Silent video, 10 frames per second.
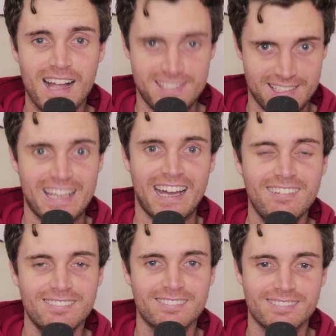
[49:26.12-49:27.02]
I see
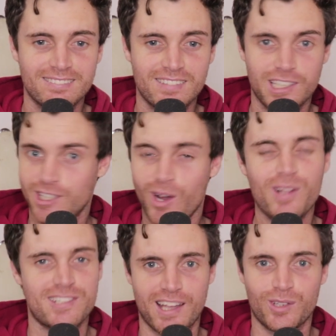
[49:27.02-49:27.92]
ya. You're
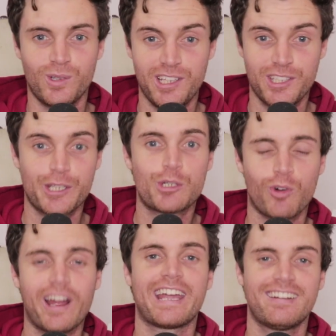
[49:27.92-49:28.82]
not subtle. You're
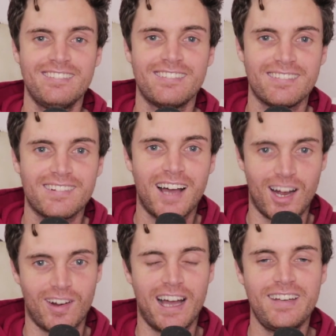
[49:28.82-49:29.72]
green,
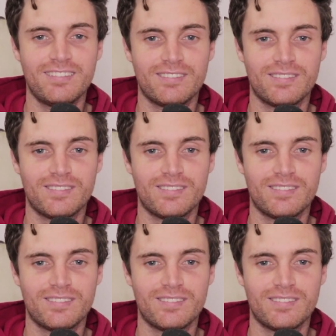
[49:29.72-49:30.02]
all right?